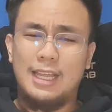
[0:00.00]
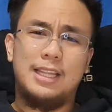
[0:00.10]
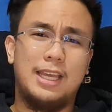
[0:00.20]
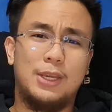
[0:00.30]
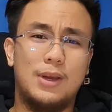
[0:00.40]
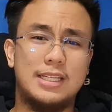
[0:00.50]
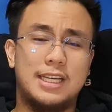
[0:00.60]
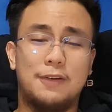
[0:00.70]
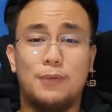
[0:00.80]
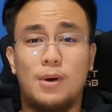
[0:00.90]
Thank you guys
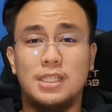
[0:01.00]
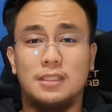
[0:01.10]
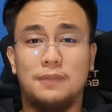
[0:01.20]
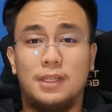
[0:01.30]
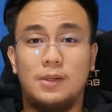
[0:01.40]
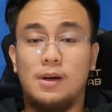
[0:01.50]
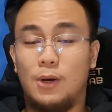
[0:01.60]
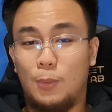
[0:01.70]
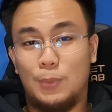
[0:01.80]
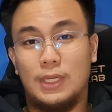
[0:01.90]
again for watching the video. I
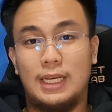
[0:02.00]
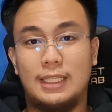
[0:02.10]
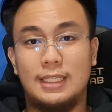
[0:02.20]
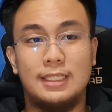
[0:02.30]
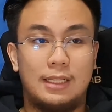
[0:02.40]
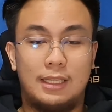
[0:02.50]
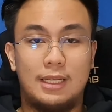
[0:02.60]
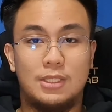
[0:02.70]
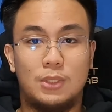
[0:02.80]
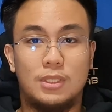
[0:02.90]
hope you liked it.
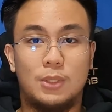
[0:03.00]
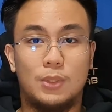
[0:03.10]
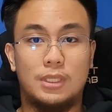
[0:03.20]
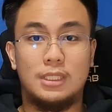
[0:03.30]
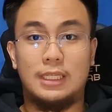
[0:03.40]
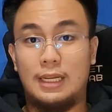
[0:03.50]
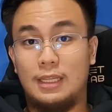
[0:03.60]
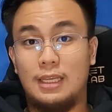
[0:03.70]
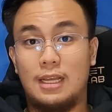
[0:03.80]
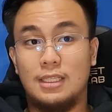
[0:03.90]
Links to the socials and
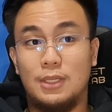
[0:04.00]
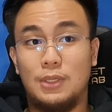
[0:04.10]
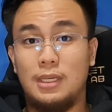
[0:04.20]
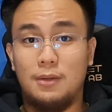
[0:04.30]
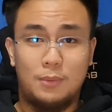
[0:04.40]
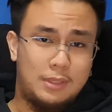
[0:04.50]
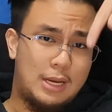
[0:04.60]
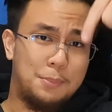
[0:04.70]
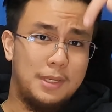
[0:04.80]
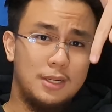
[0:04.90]
anything else that you need
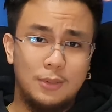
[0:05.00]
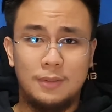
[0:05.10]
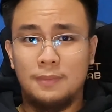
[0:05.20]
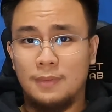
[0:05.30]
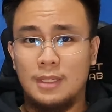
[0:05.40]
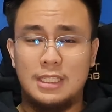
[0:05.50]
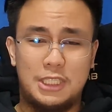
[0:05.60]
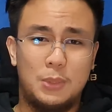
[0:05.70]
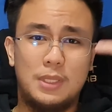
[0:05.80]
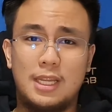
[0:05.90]
down below. See
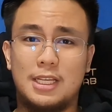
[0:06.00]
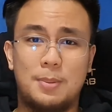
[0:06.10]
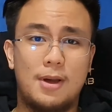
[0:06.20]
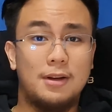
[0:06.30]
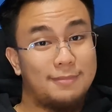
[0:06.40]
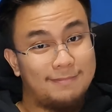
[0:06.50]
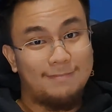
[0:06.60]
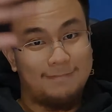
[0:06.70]
you in the next part.